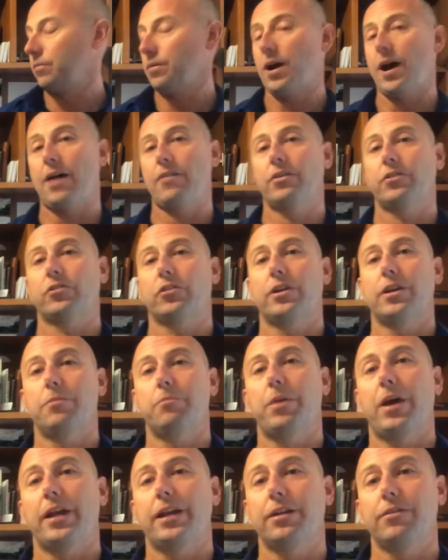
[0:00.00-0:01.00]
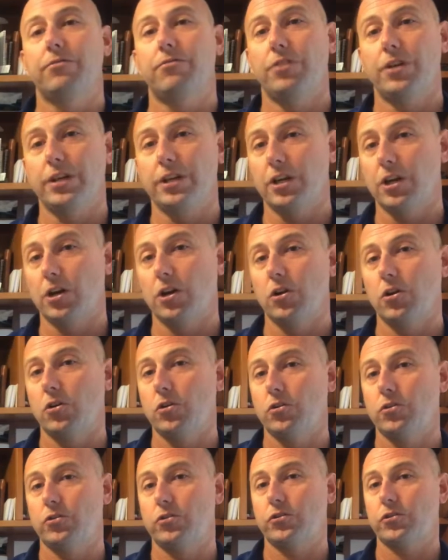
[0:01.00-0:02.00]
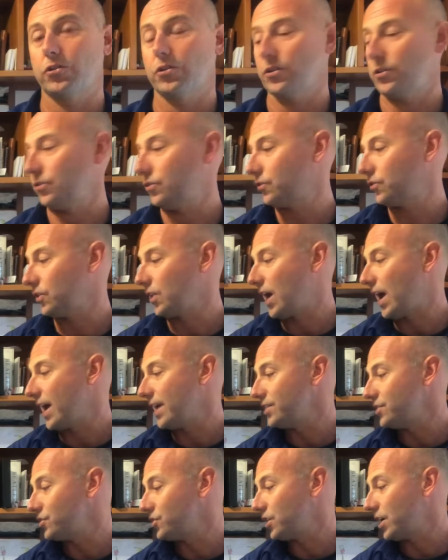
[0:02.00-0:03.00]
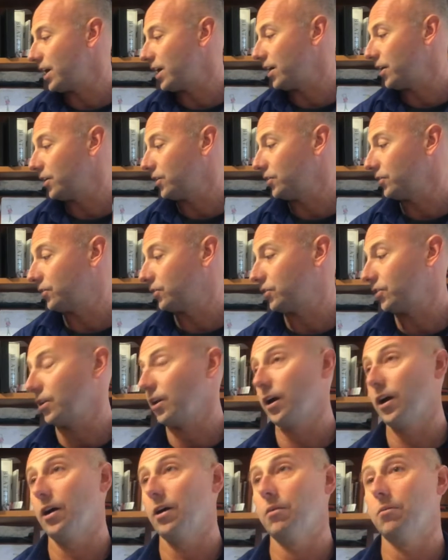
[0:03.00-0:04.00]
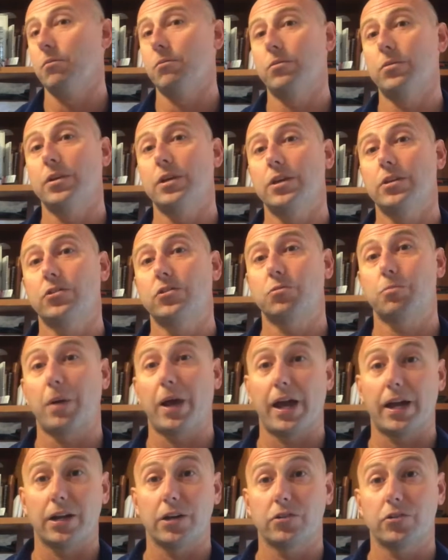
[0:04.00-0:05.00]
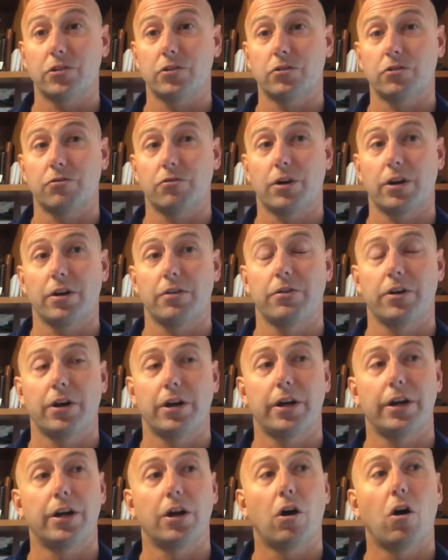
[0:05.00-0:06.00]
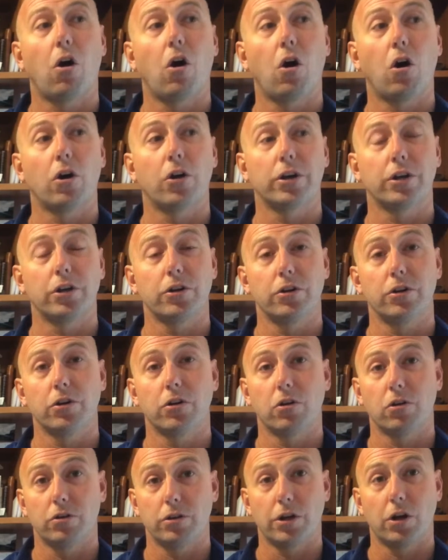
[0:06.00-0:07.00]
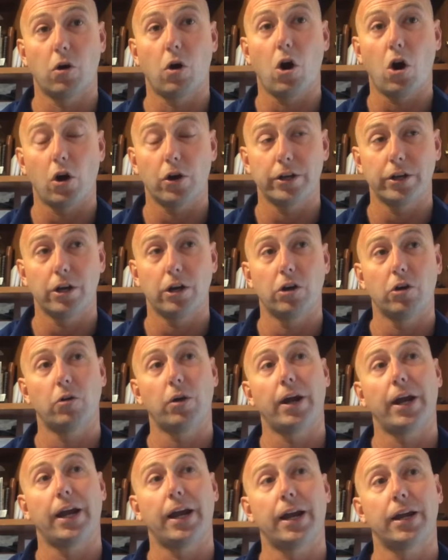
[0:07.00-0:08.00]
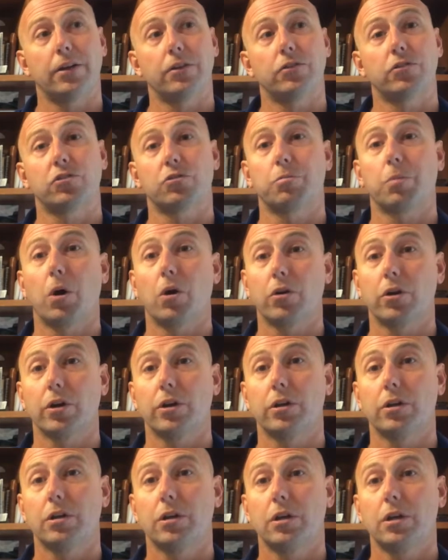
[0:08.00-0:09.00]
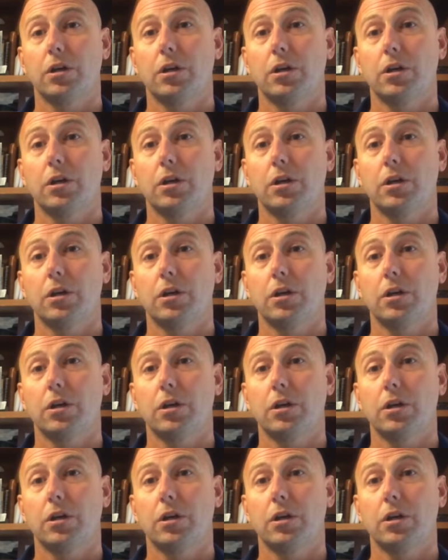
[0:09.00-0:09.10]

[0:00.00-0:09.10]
obviously embedding videos, slide shares. Spanish is a very audio and spoken